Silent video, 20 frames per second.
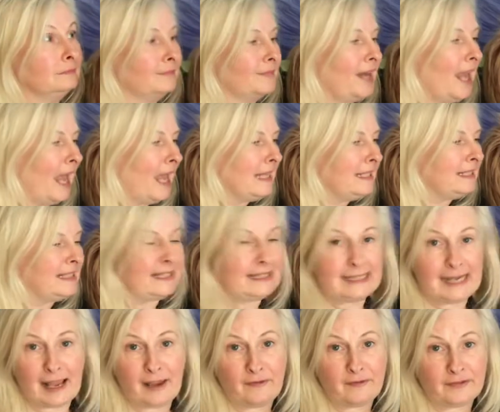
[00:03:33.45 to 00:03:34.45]

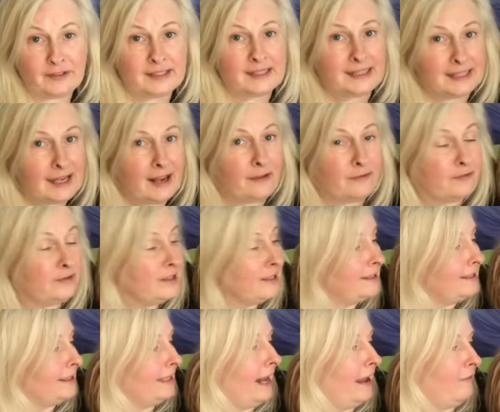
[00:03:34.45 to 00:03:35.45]
Sniff, sniff,
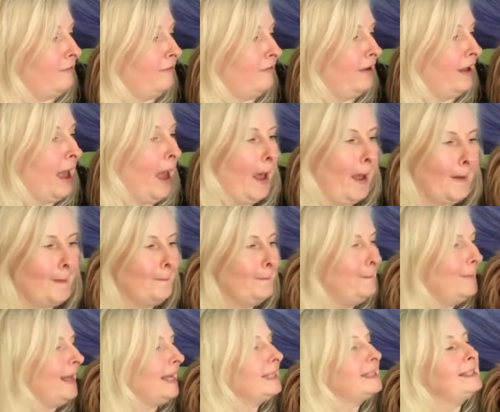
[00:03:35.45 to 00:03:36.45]
sniff,
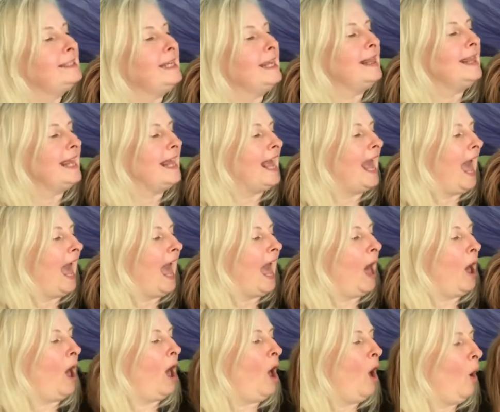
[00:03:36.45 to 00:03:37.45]
mixed in the air
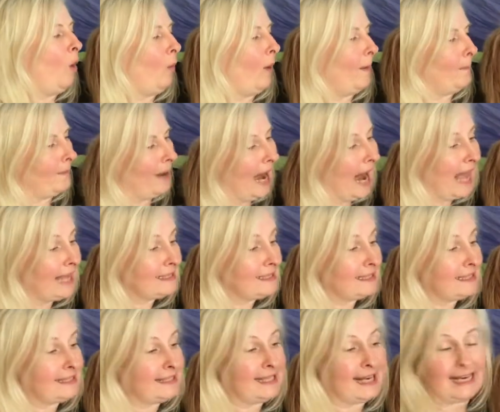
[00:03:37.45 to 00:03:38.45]
were
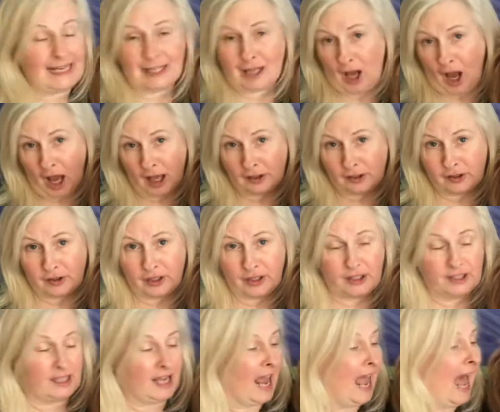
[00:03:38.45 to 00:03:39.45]
plasticine custard
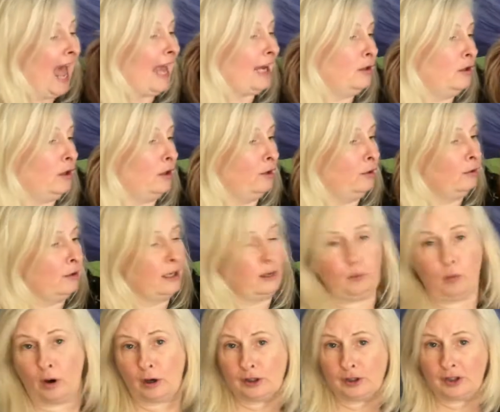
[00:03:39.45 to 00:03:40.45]
and newly
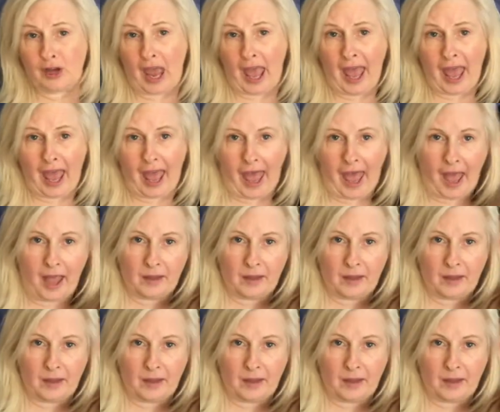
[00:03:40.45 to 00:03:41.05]
washed hair.